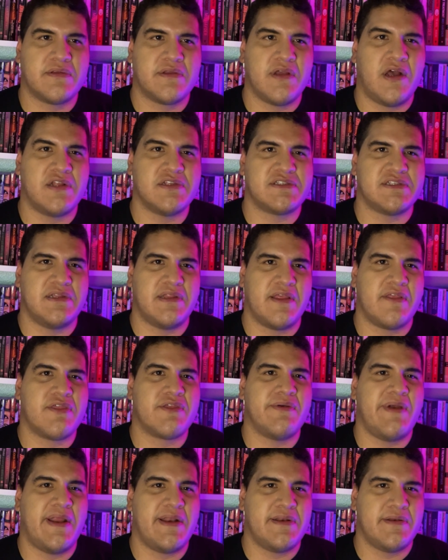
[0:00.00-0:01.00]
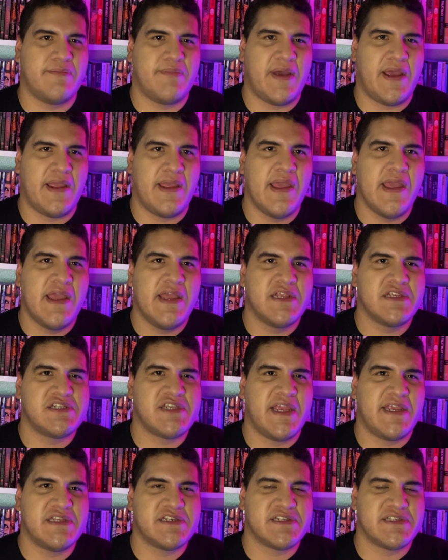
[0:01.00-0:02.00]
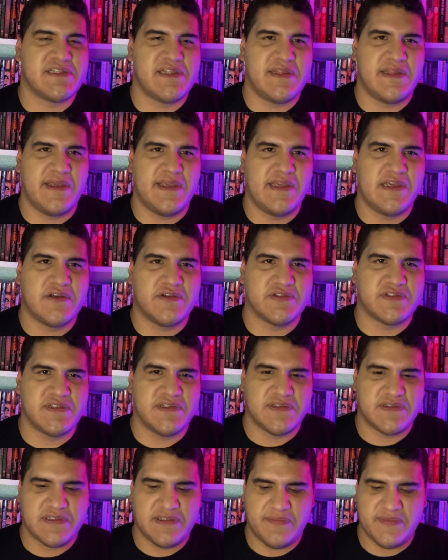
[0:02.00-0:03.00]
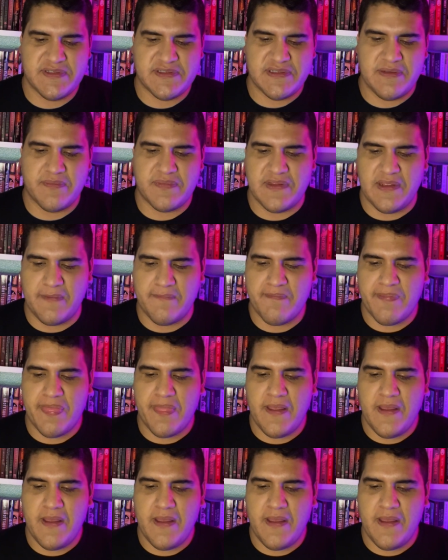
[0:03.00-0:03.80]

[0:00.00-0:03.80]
constantly threatened by changes in the ecosystem is something